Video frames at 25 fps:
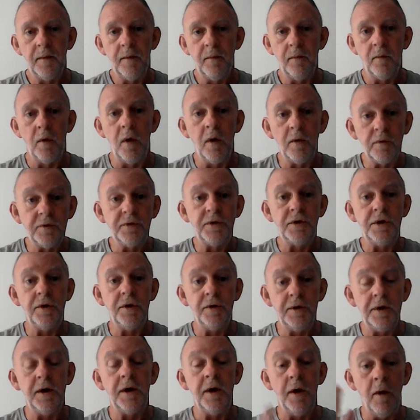wants
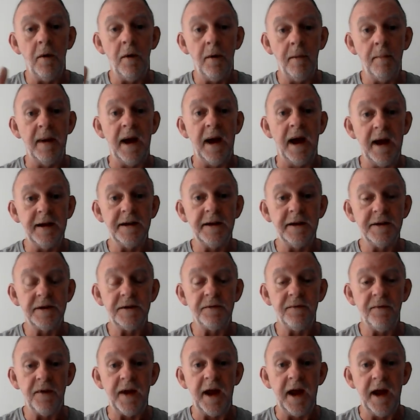you to know about his
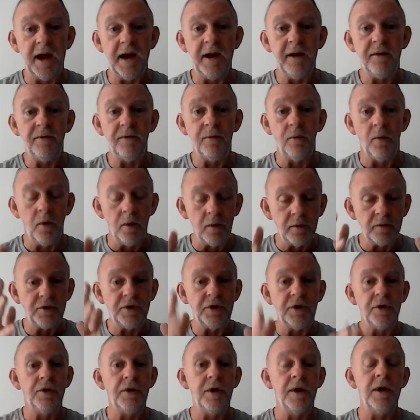faith, wants
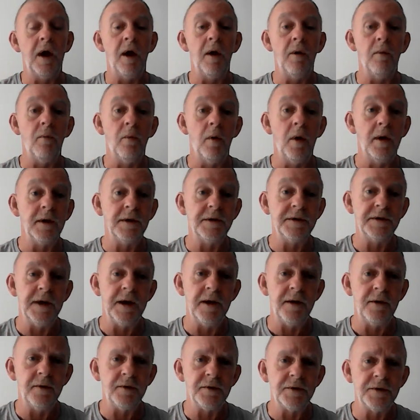you to know where his
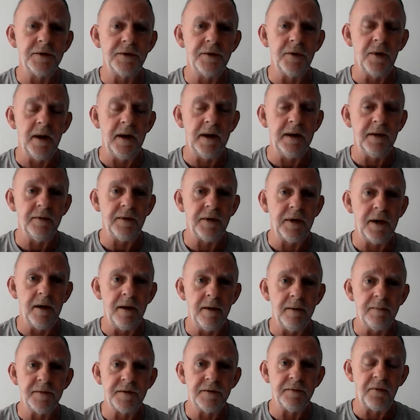inner strength
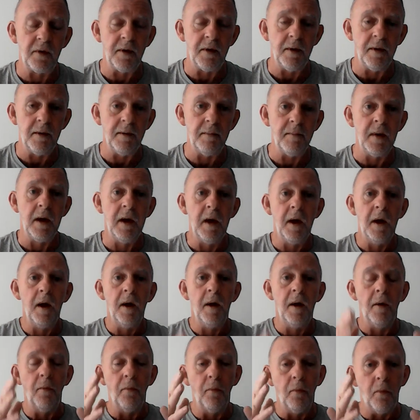comes from,
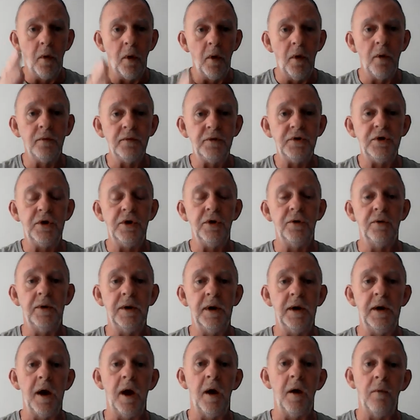wants you
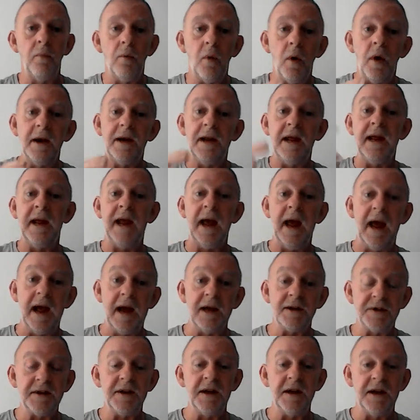to know what he
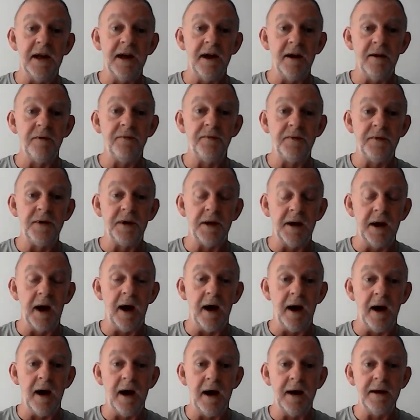has to give to
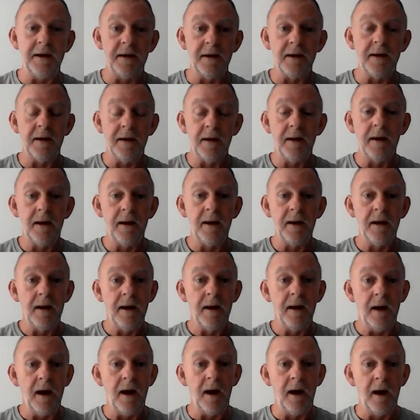God
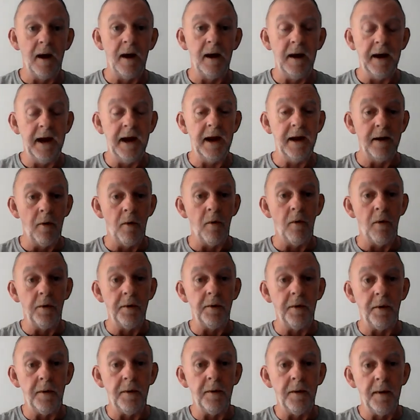uh, in
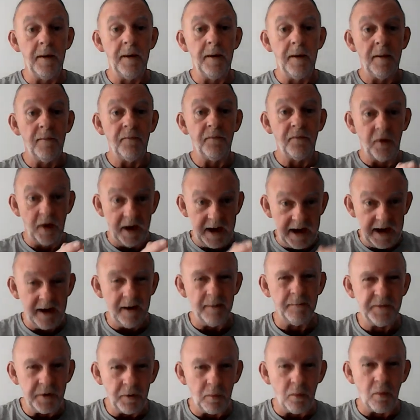order for
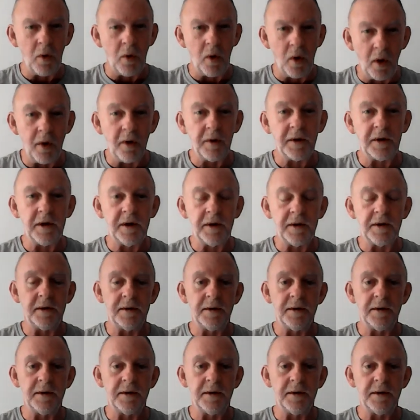him to work.